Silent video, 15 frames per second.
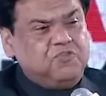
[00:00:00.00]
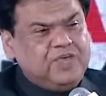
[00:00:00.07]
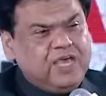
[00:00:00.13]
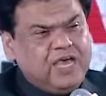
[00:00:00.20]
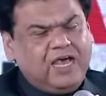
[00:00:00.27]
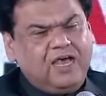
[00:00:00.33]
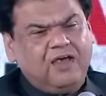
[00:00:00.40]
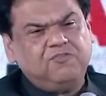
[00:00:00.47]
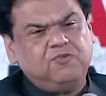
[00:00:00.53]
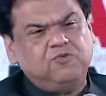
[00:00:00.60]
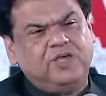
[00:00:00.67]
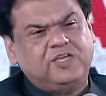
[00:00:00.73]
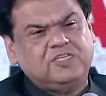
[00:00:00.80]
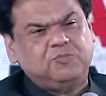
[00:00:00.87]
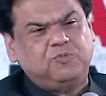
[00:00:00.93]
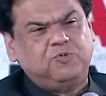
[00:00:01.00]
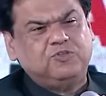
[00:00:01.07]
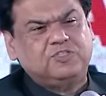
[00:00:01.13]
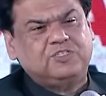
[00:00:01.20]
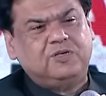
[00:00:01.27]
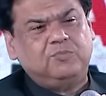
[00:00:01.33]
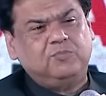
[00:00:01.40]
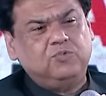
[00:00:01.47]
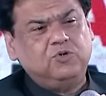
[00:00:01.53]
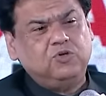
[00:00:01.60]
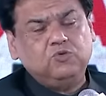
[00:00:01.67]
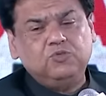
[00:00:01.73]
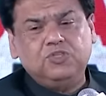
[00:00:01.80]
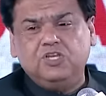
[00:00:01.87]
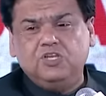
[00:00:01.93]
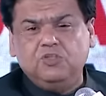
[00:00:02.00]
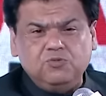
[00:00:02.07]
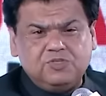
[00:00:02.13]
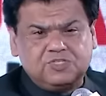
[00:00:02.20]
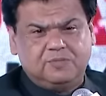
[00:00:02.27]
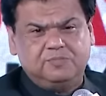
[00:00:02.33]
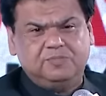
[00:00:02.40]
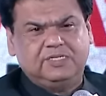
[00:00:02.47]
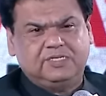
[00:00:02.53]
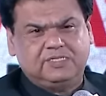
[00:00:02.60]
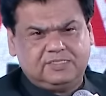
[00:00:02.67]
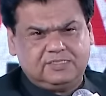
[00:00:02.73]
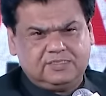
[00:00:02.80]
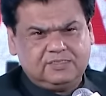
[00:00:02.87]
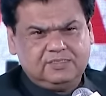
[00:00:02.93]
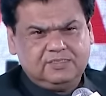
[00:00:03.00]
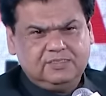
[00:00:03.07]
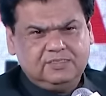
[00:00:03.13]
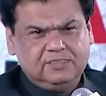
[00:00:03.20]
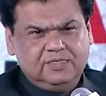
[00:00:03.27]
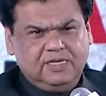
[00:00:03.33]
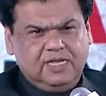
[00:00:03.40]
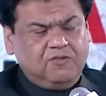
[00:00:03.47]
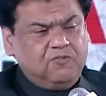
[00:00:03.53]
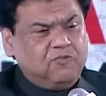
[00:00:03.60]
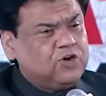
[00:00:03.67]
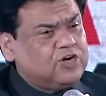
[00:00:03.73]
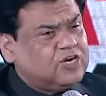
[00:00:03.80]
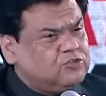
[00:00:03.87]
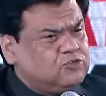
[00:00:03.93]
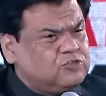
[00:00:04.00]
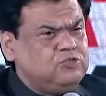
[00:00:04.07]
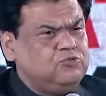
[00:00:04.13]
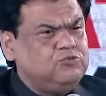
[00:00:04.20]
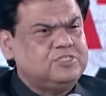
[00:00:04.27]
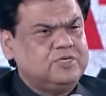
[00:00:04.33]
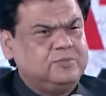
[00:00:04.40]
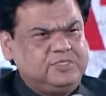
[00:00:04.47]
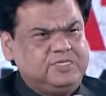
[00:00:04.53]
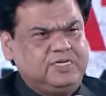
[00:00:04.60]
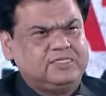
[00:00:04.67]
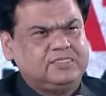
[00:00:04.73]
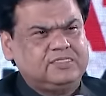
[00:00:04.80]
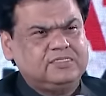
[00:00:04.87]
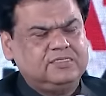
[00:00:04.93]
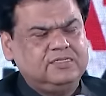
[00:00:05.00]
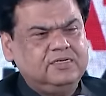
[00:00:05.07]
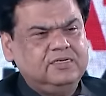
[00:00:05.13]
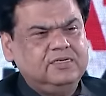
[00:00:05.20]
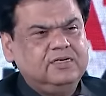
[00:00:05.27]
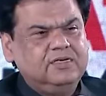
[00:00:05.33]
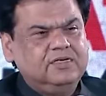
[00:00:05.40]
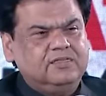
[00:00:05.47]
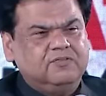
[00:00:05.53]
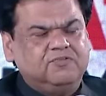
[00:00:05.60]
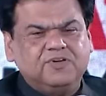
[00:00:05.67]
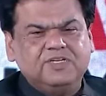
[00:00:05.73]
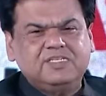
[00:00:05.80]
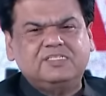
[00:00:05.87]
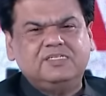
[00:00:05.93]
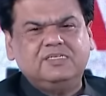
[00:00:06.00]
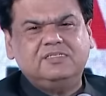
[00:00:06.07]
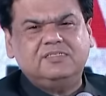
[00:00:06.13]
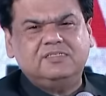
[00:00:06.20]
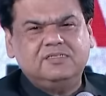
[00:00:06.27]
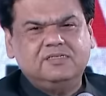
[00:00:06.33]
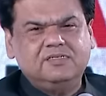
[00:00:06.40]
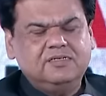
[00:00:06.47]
we have to expose them to the new subjects. And what are those new subjects? The first is